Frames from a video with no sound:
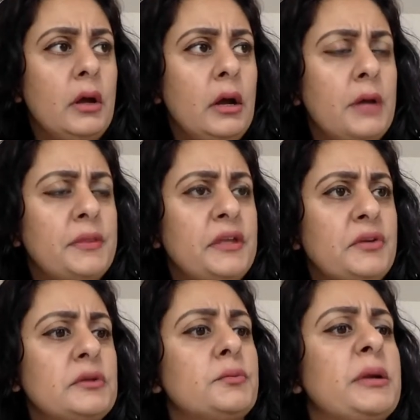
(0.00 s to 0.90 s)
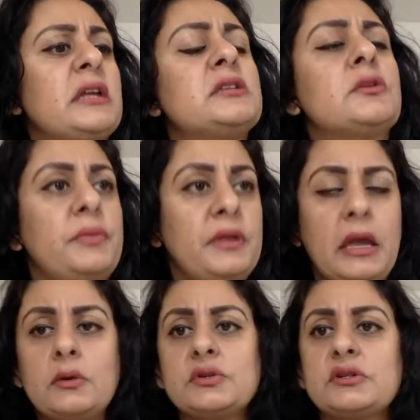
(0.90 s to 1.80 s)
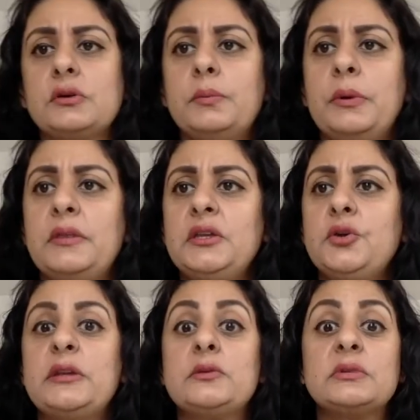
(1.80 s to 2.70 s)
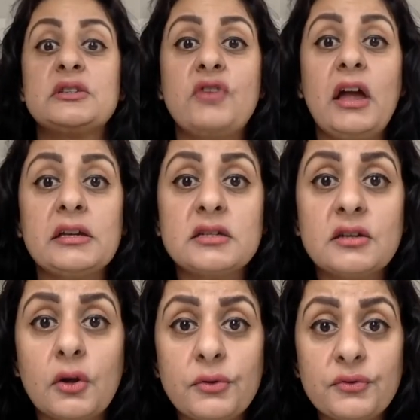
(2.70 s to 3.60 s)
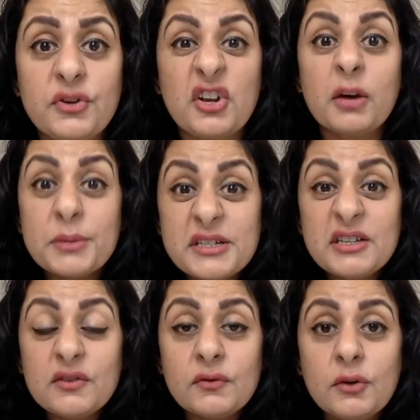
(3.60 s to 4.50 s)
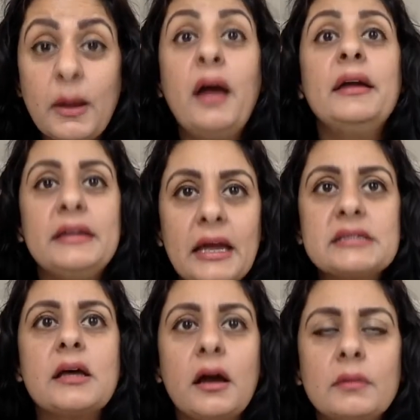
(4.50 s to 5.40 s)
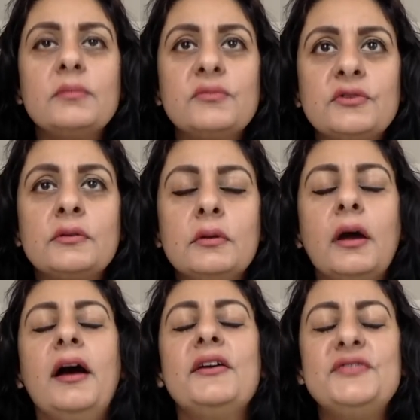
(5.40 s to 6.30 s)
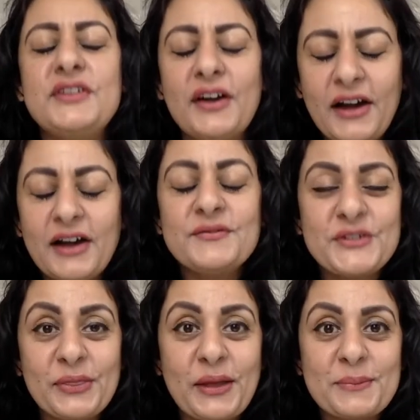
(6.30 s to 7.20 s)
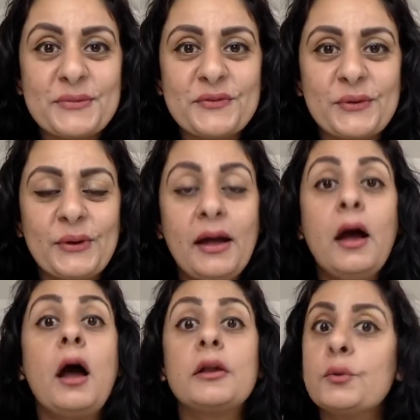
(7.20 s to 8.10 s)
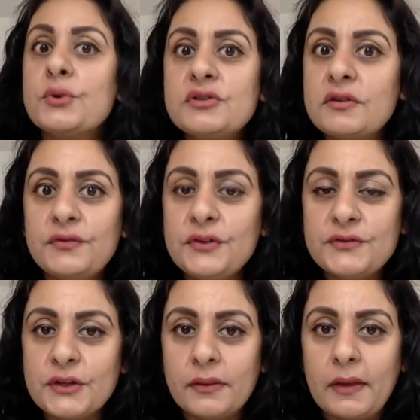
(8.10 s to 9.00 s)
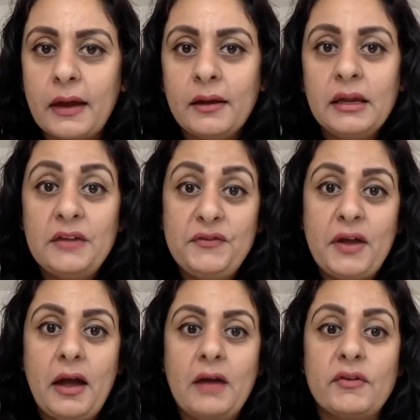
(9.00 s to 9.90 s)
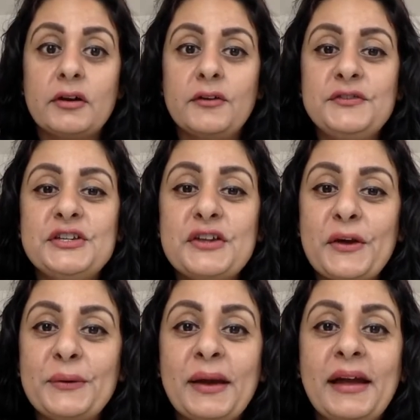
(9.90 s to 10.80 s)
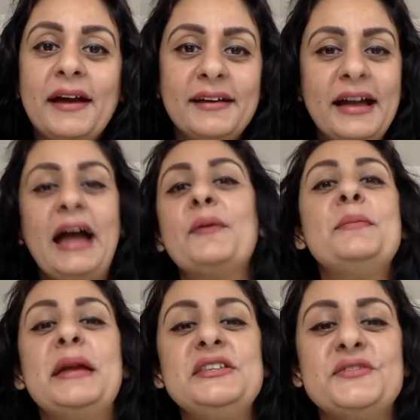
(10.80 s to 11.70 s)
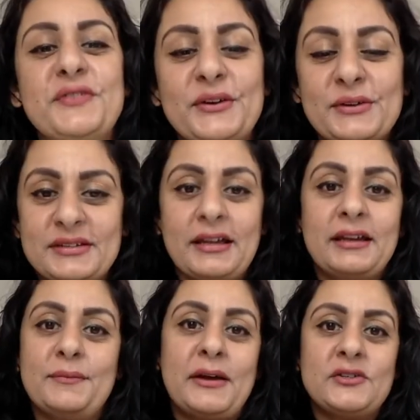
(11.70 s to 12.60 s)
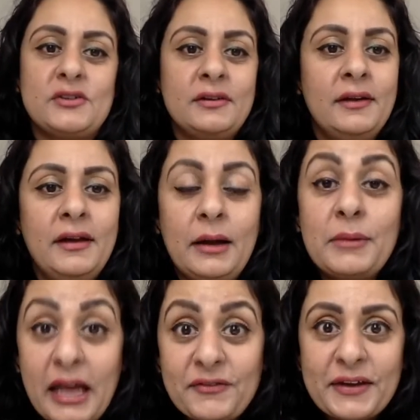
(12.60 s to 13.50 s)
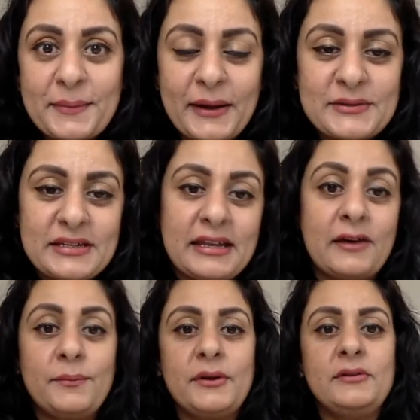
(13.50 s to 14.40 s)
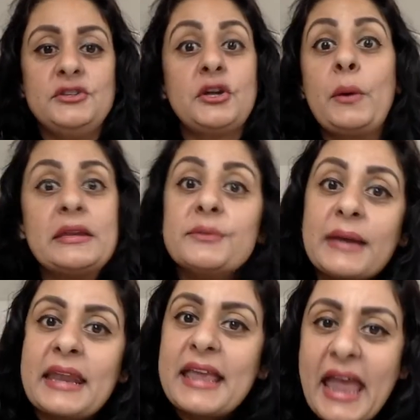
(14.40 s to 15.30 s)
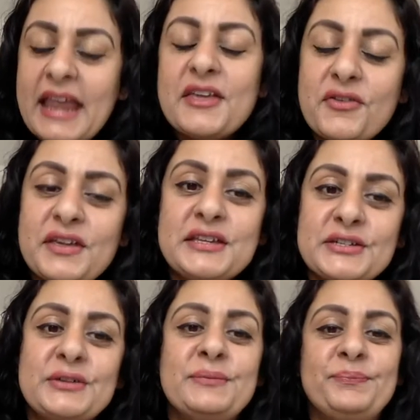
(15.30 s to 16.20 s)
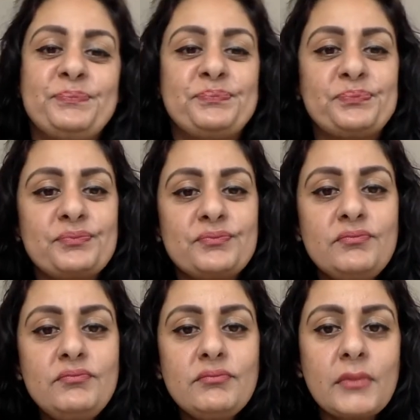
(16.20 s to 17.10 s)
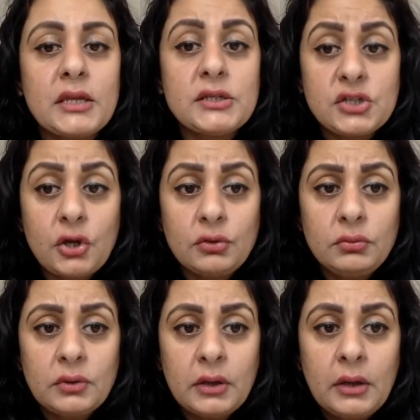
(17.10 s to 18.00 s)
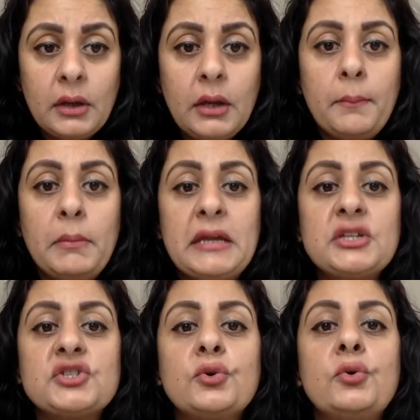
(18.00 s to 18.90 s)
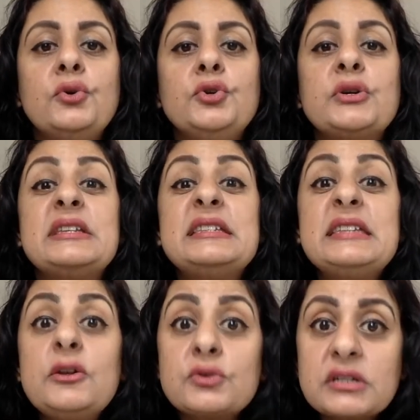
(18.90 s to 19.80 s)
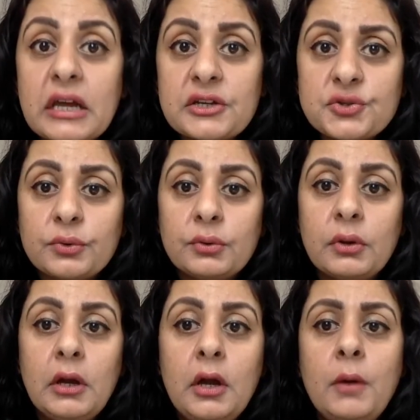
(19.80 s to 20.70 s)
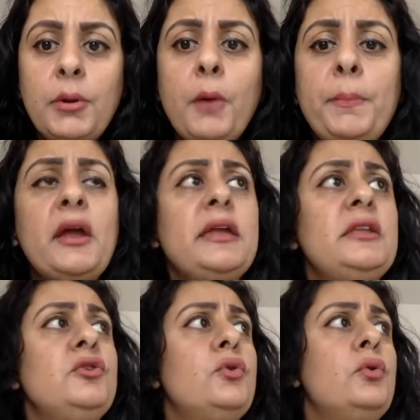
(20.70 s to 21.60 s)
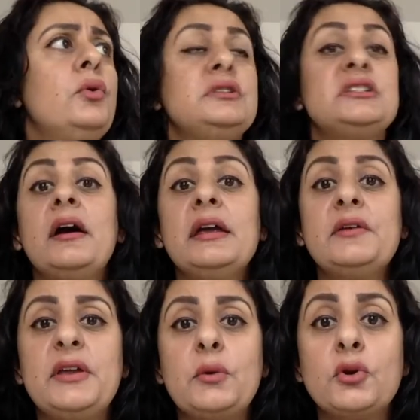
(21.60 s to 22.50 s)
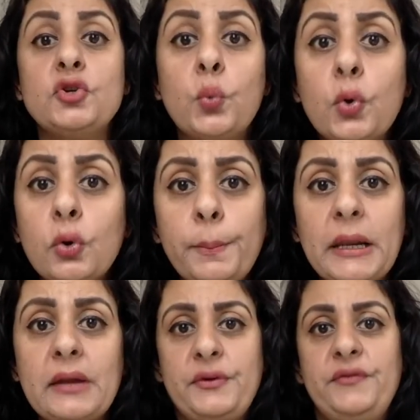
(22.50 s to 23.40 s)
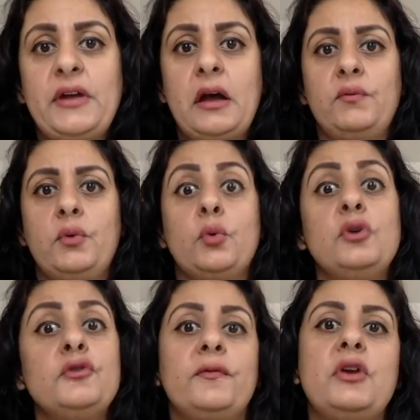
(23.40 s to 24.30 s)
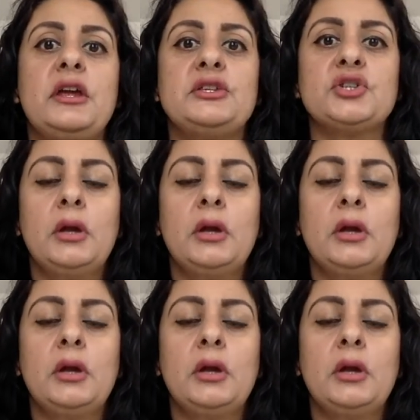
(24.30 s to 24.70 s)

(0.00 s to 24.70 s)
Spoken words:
And then you end up picking something else up, and then you end up distracted and going through your cupboards in your room. Yes, I've done that before, and I wonder if you've done that. If you have, I'd love to know how it made you feel, because I can imagine. I'm laughing about it now, but you don't end up getting anything done. So make sure you can see your schedule. Pop it in your diary or on your wall planner if you have one, or on your fridge.